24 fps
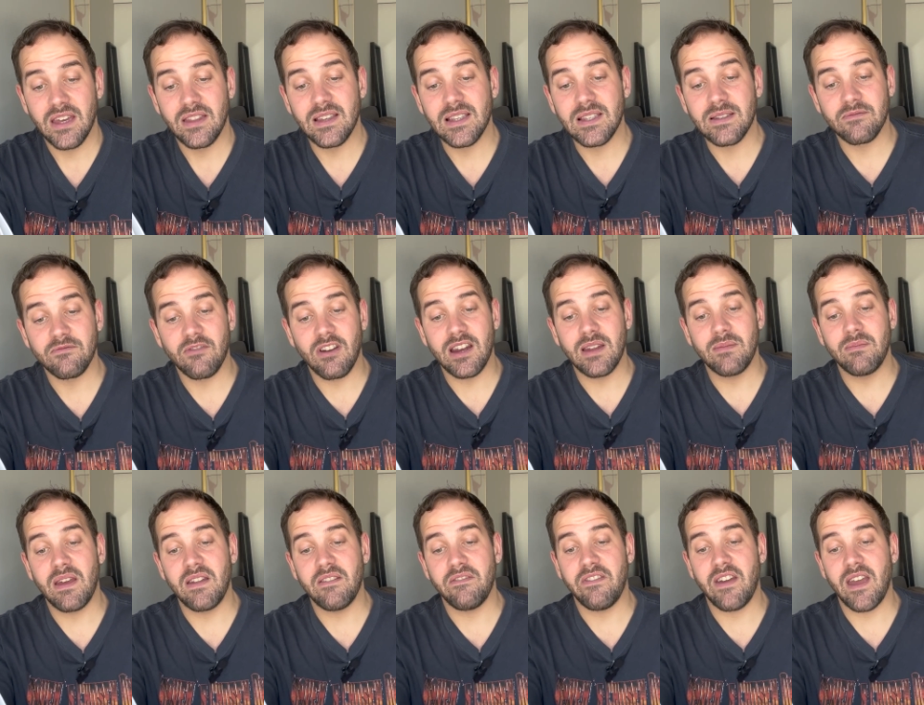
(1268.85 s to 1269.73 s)
This
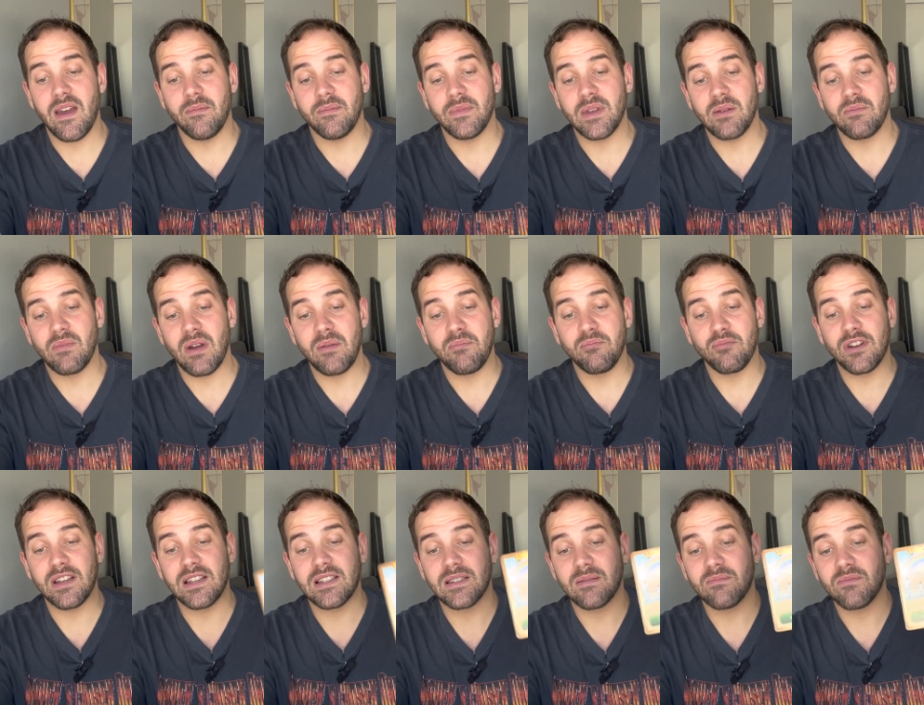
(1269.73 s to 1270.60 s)
ready-made family might
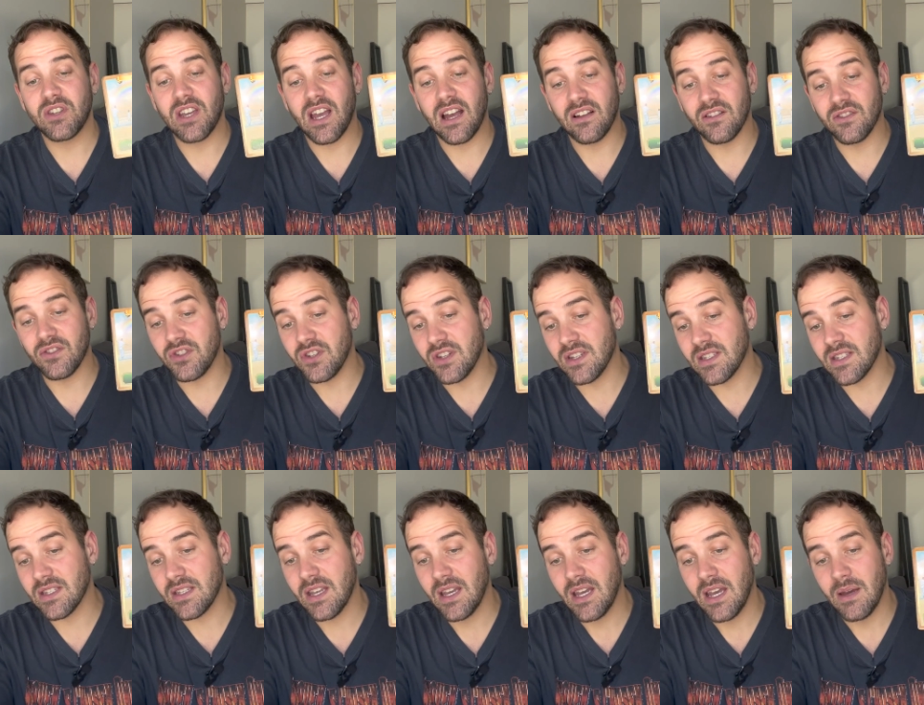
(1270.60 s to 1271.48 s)
bring some
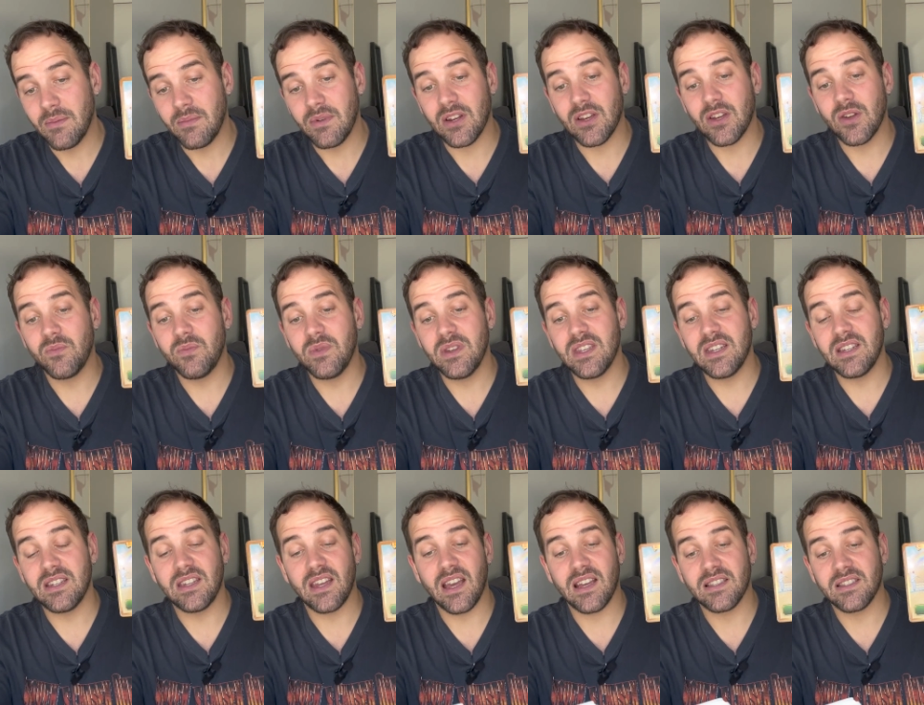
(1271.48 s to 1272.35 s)
challenges, but it could be
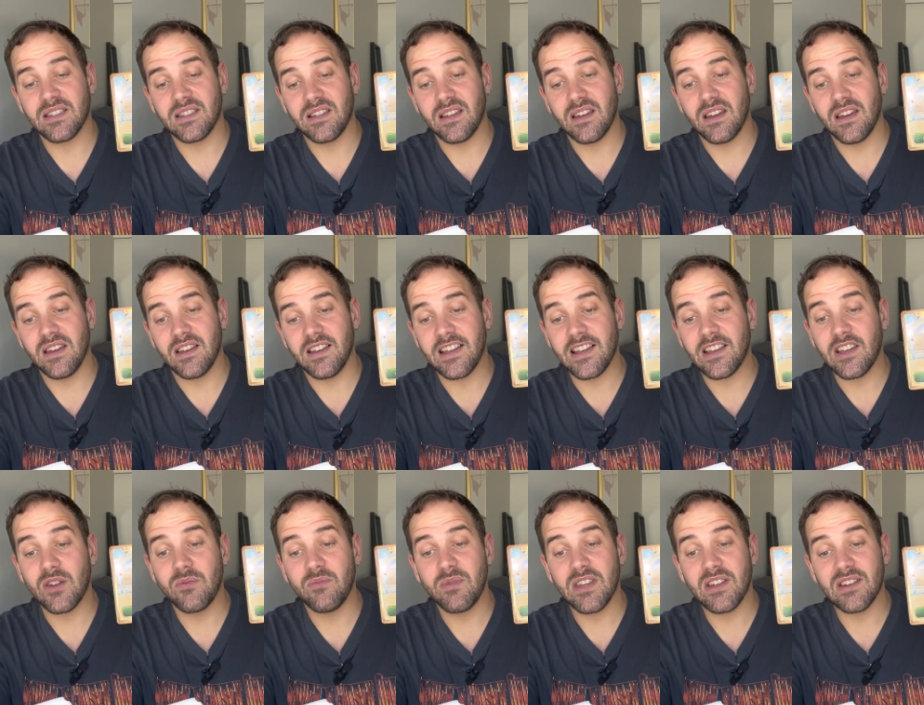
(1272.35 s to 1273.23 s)
the destiny. Uh,
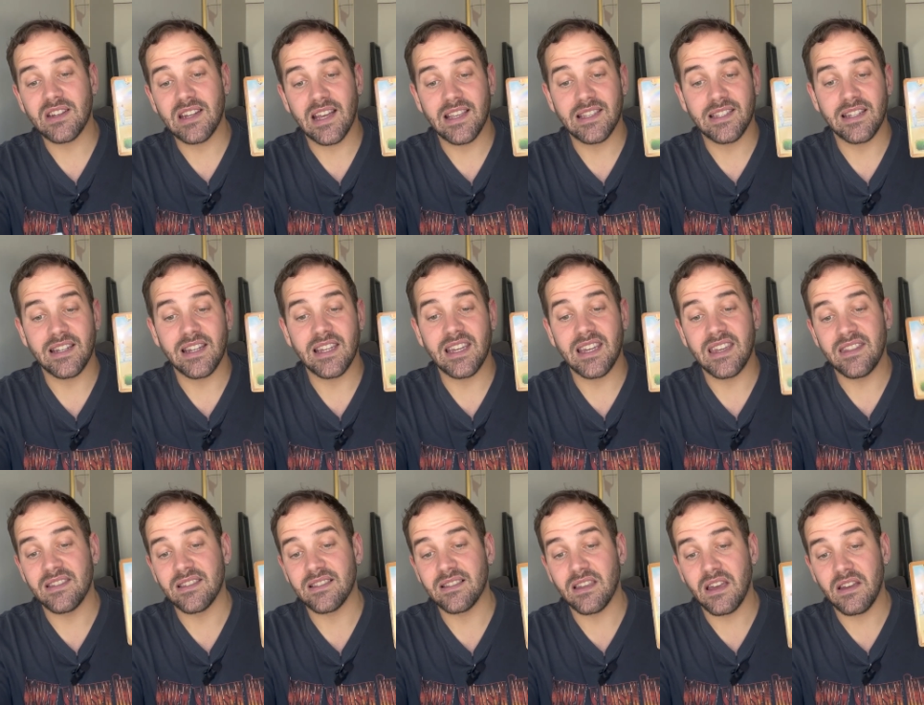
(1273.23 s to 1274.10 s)
it could be your destiny
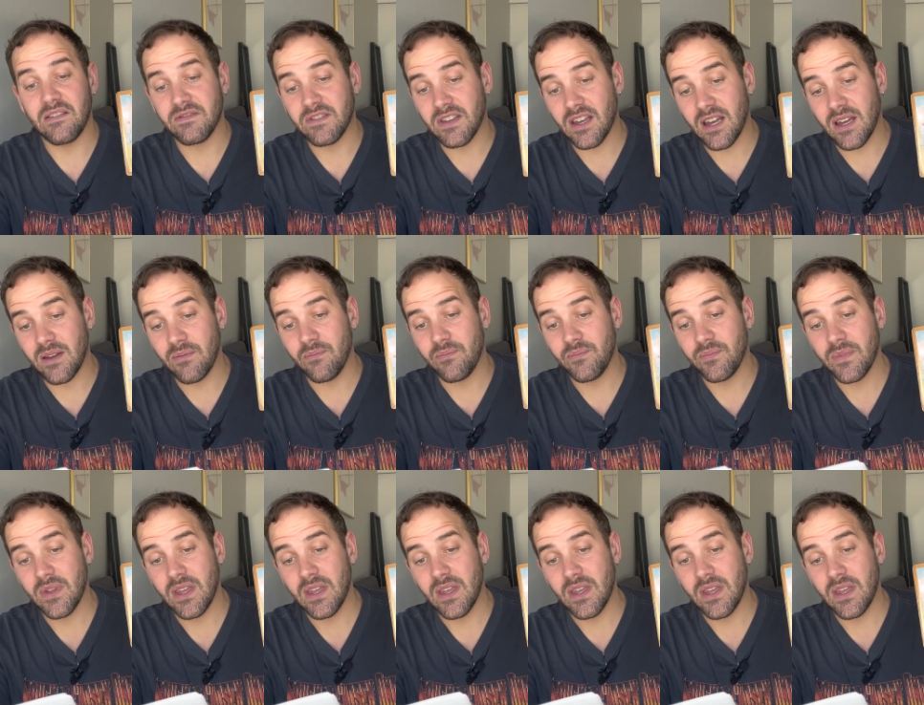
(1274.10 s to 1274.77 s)
in this lifetime.